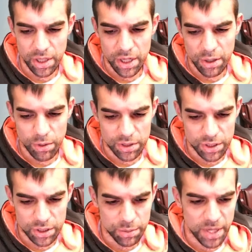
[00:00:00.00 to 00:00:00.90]
where it's
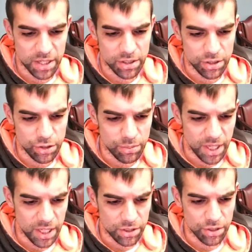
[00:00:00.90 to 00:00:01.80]
expected you
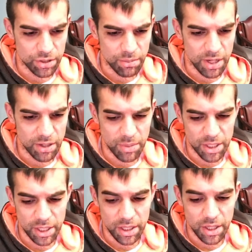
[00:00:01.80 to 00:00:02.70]
make a certain amount of
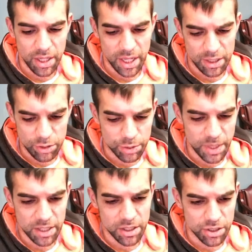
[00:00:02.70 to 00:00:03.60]
money and you
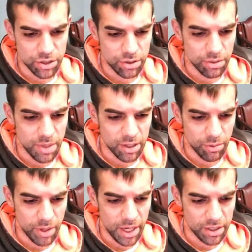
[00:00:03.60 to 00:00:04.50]
spend it a certain amount of
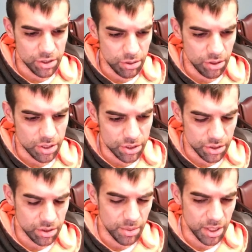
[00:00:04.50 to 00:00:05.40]
way to look a
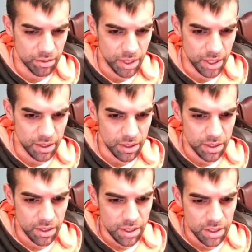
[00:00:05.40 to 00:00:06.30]
certain amount of way.
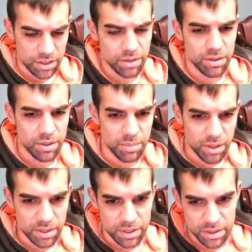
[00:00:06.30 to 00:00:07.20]
It's totally
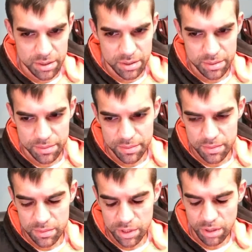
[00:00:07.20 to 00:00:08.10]
bogus.
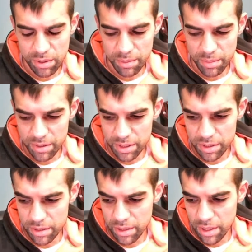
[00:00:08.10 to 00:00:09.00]
It's totally
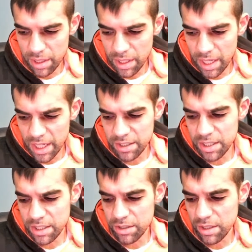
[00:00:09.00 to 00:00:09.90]
bogus. And it
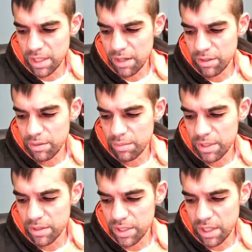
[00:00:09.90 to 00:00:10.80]
doesn't allow you to be
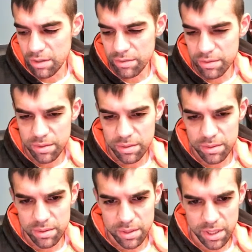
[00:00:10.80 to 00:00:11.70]
yourself.
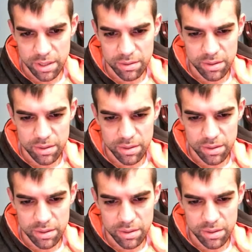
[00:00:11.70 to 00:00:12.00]
You know,